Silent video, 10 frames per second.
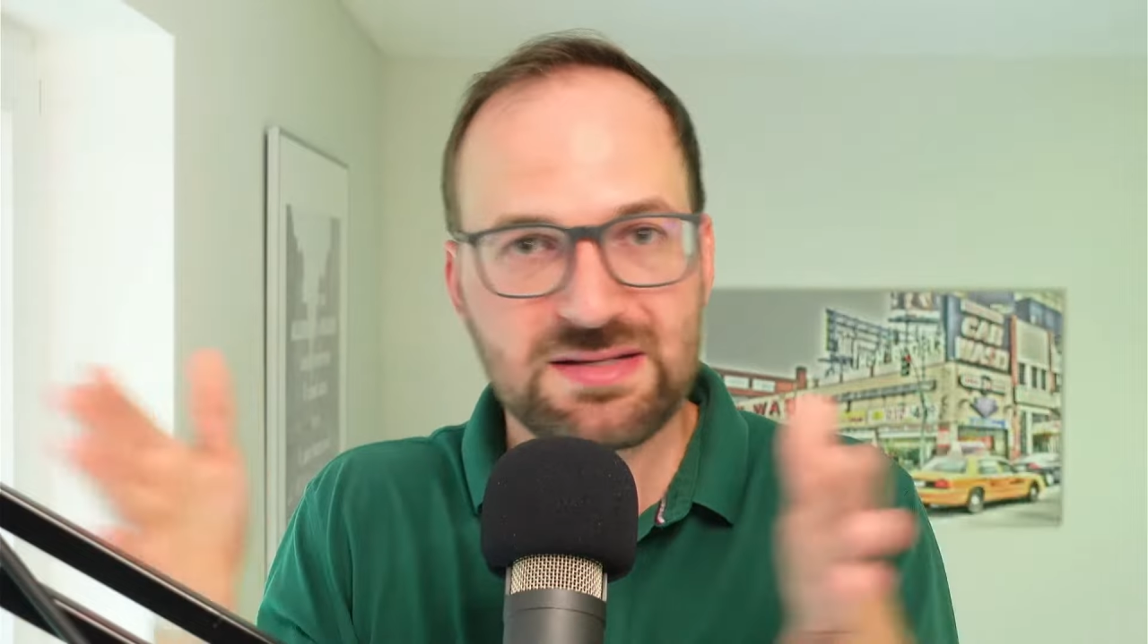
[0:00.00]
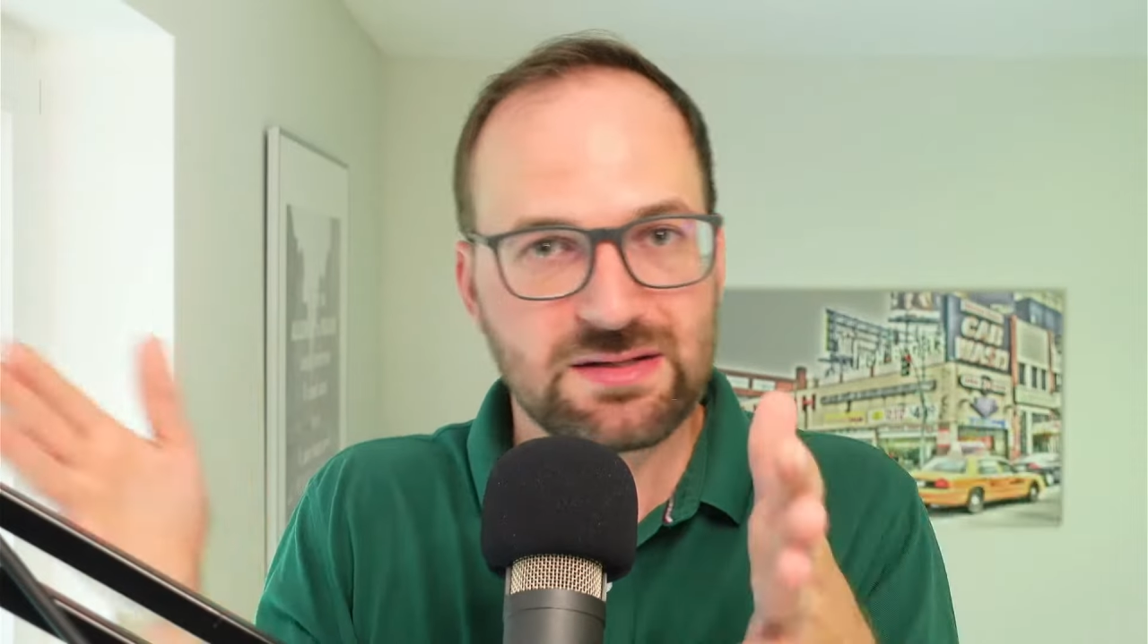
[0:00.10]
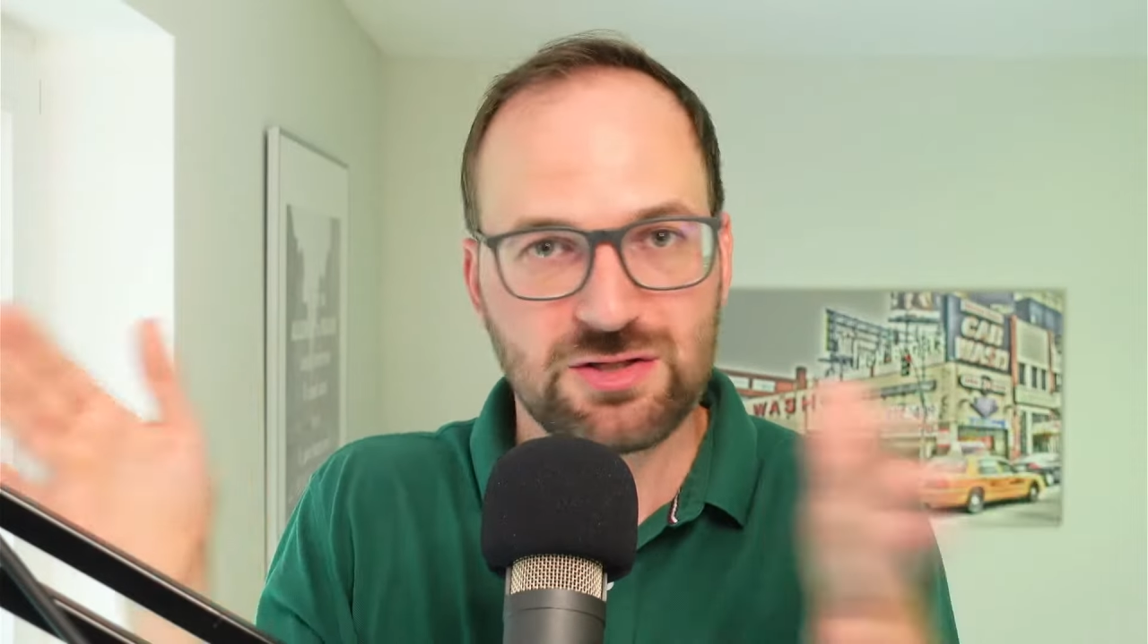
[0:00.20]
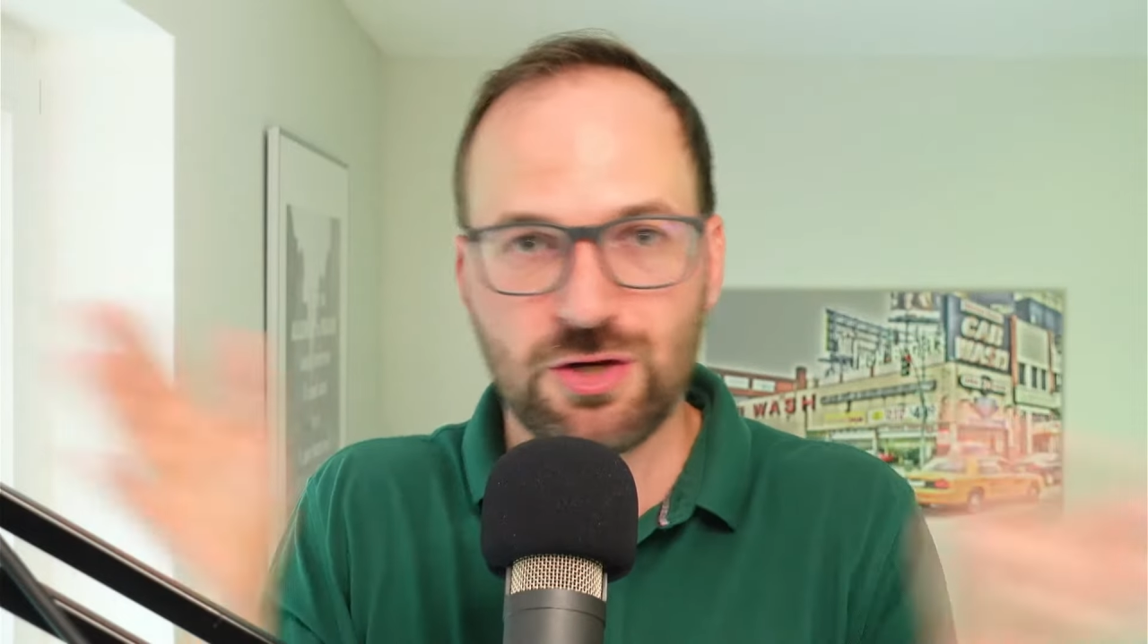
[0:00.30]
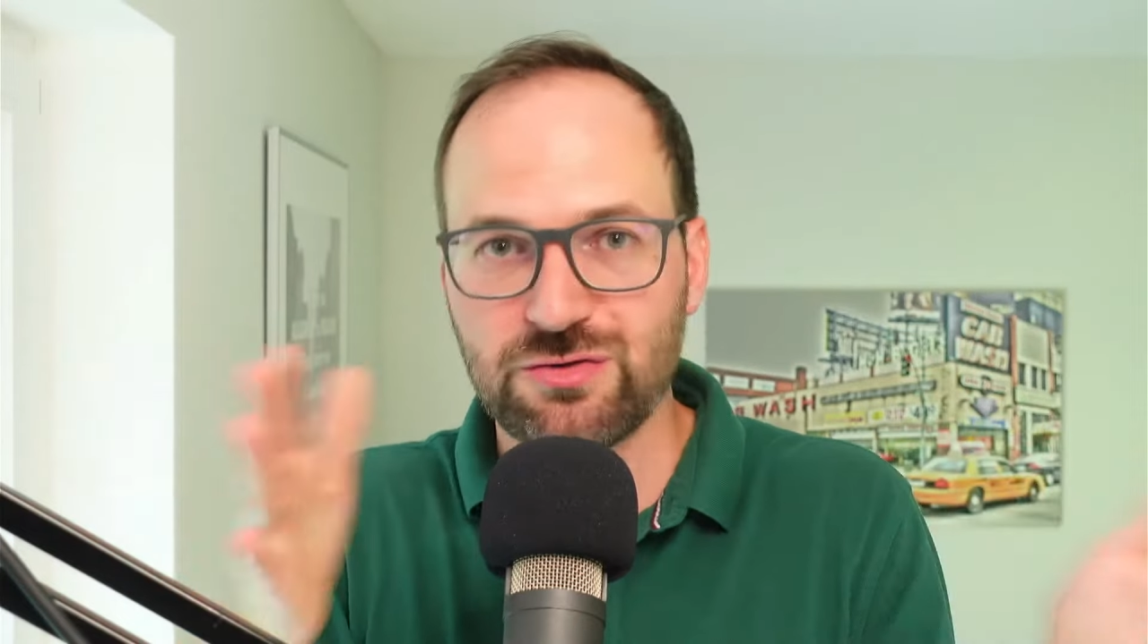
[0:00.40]

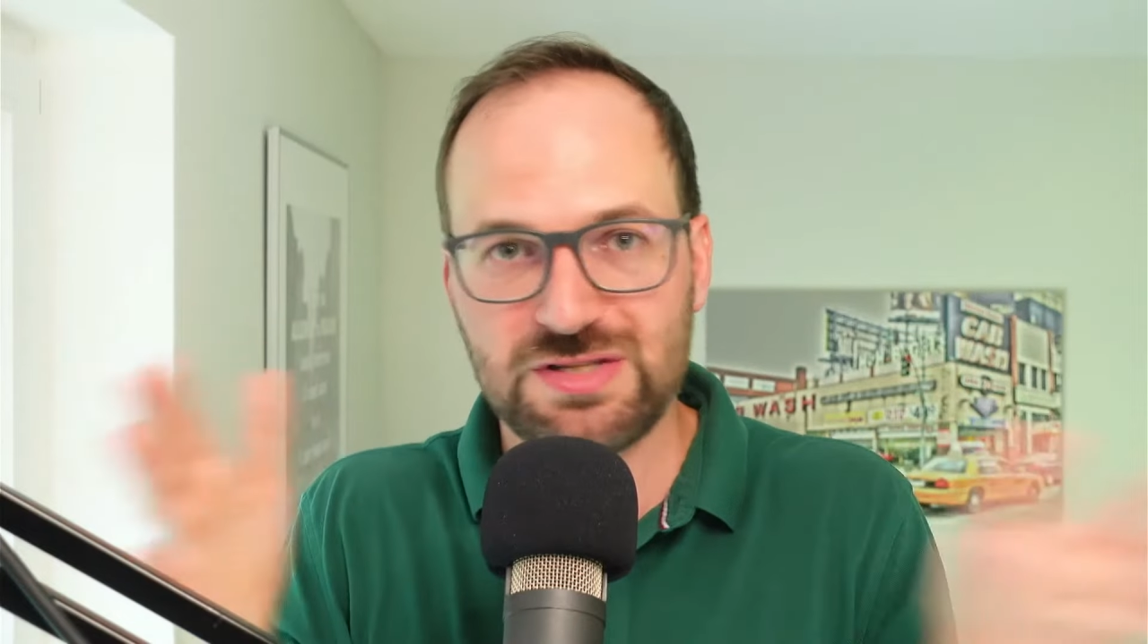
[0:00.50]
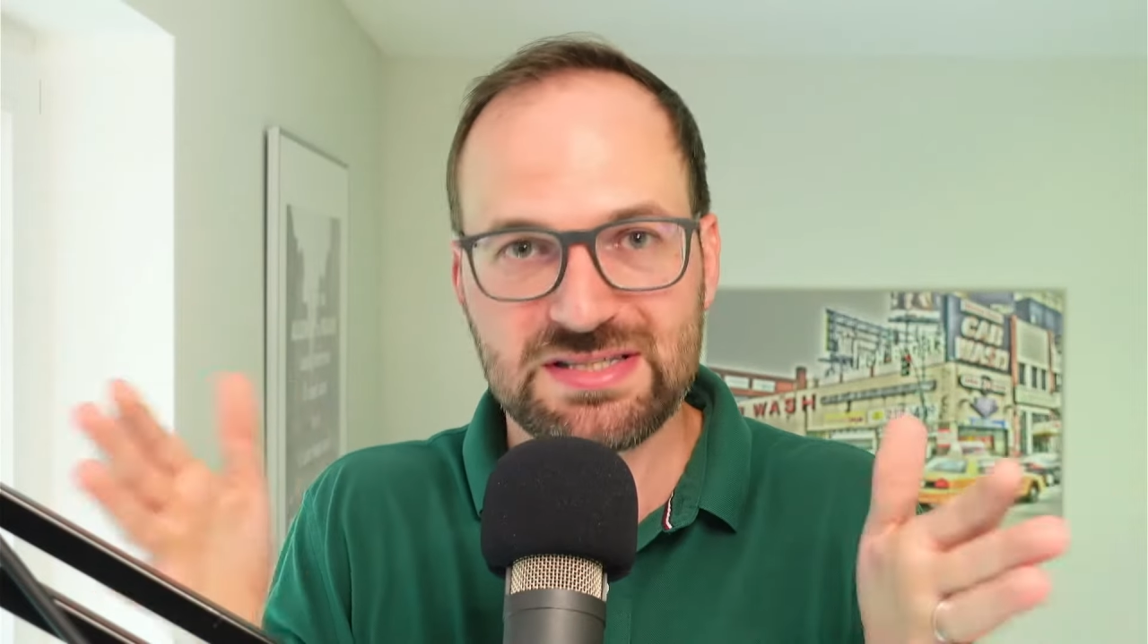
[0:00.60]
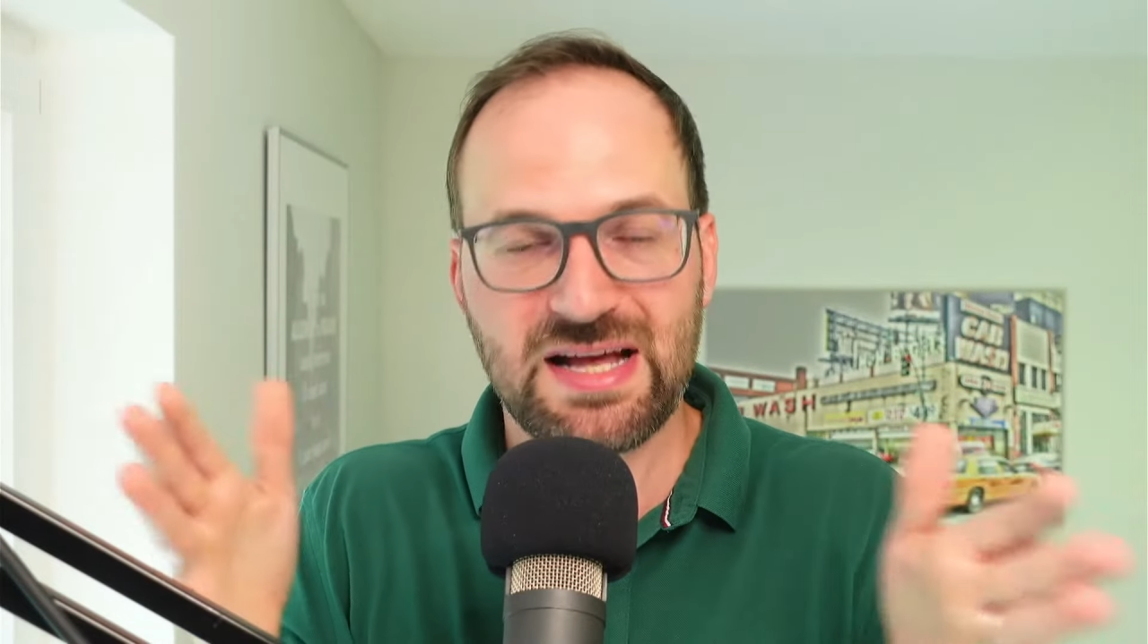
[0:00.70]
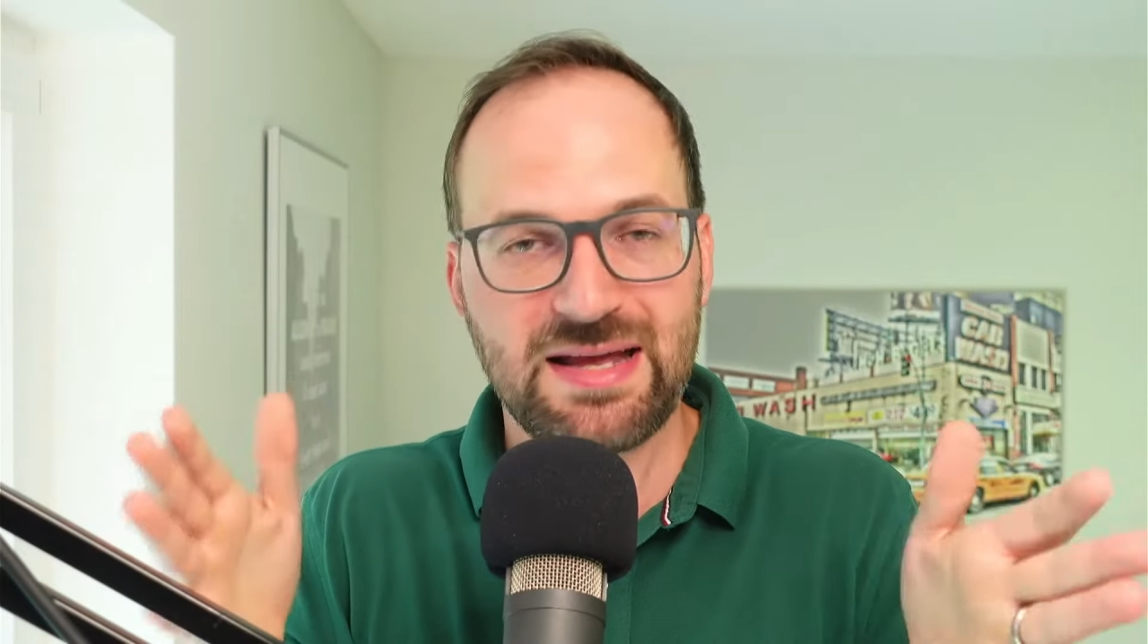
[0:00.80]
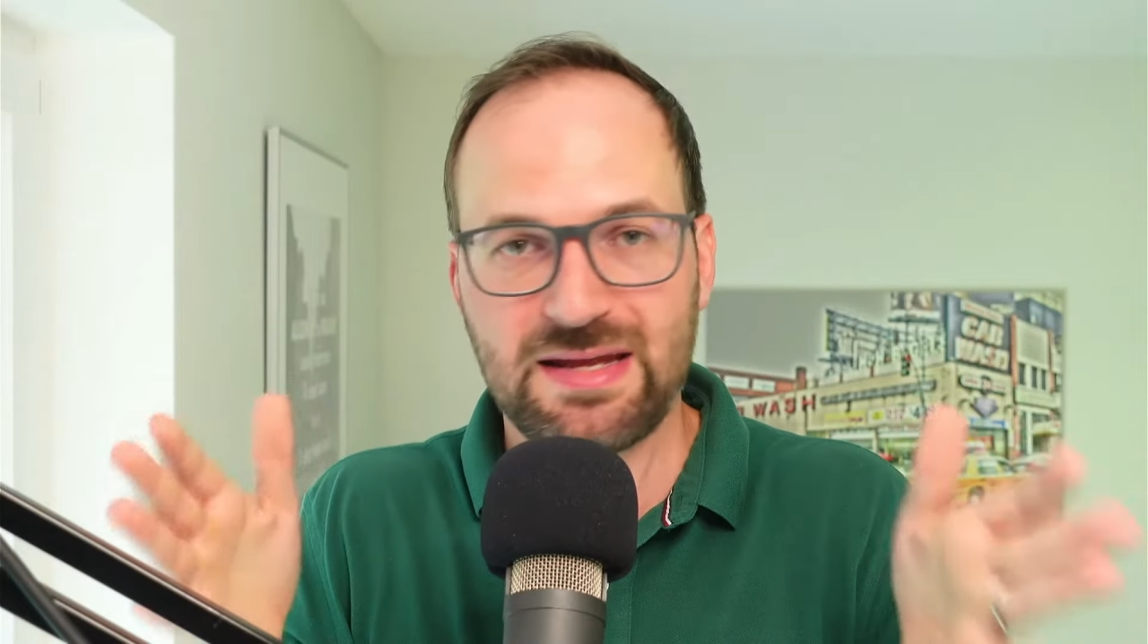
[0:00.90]
no design